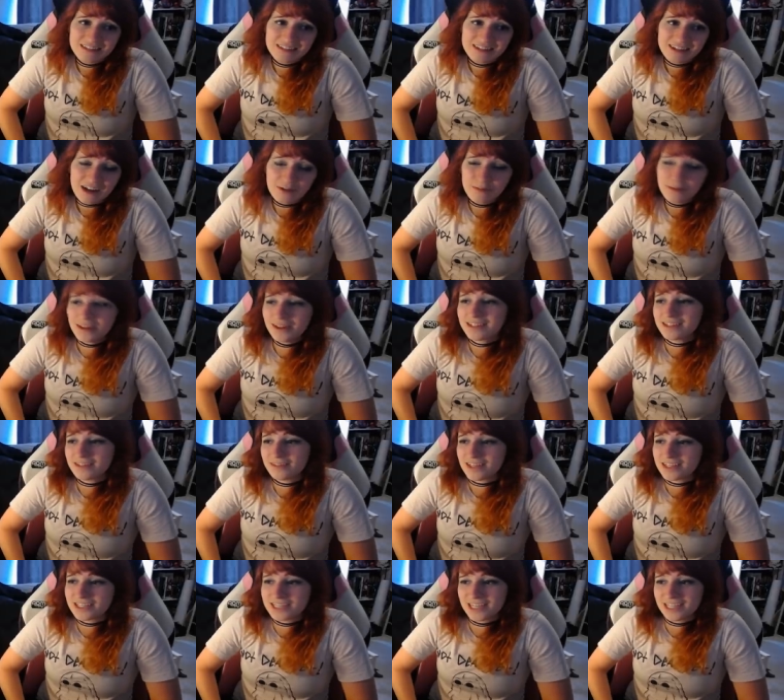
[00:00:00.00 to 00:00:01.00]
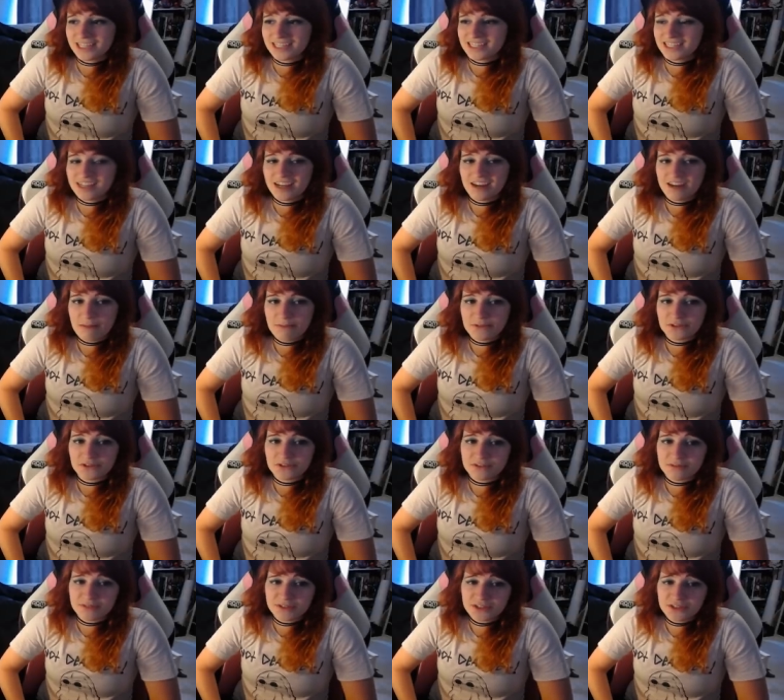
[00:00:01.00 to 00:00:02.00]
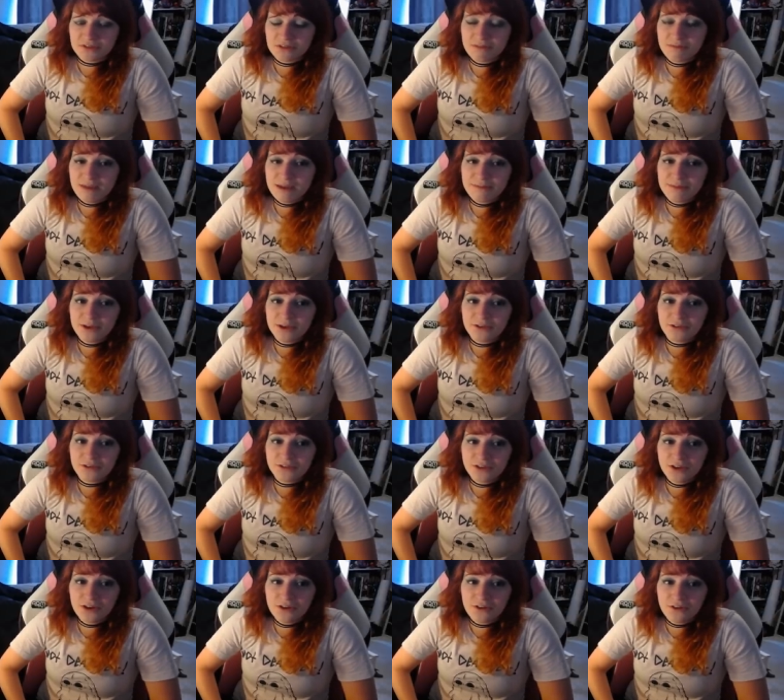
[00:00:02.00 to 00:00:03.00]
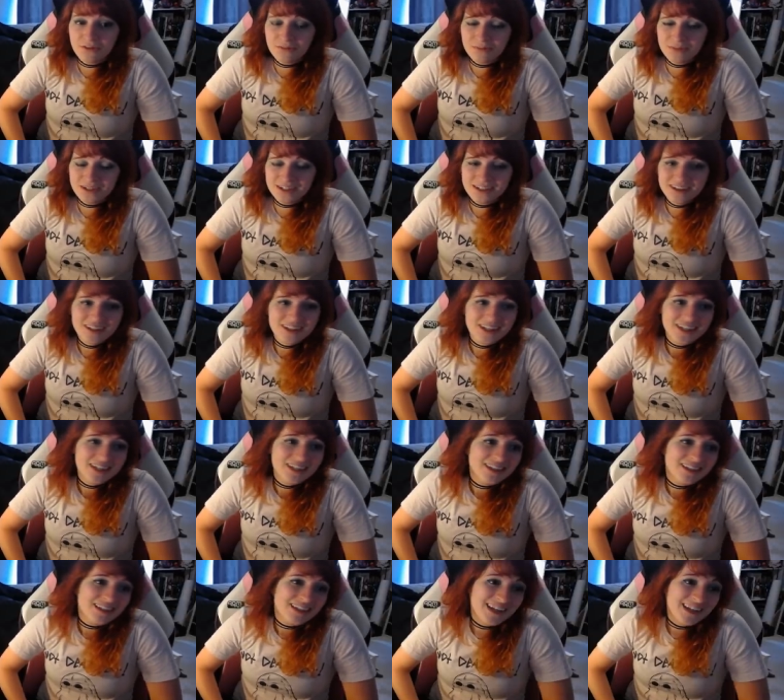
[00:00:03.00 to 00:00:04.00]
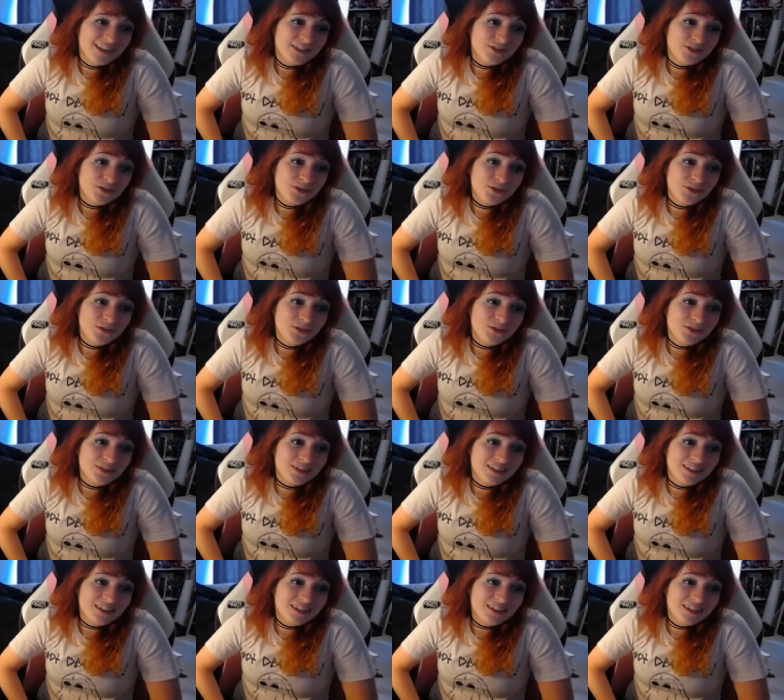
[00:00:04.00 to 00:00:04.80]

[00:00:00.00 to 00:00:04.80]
I realize that that's like this entire episode is me just going, baby girl, no, but it's true.